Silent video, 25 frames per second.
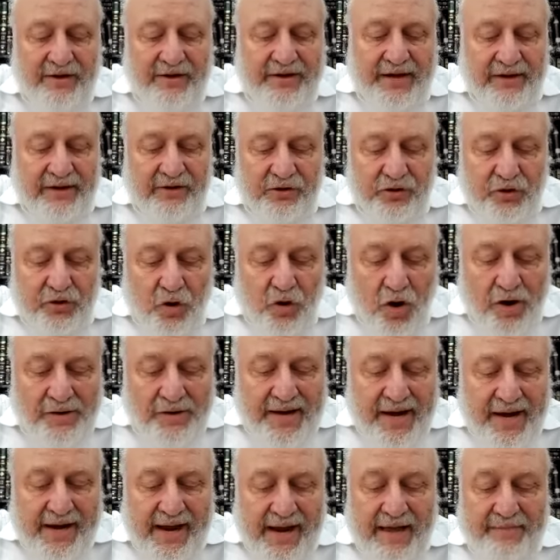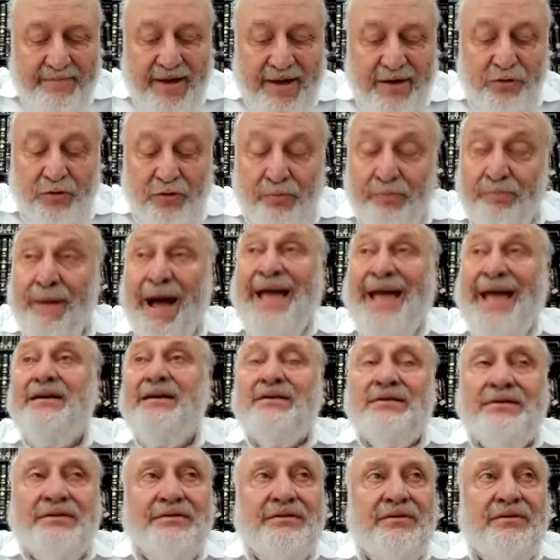Okay. Not that he meant Michael.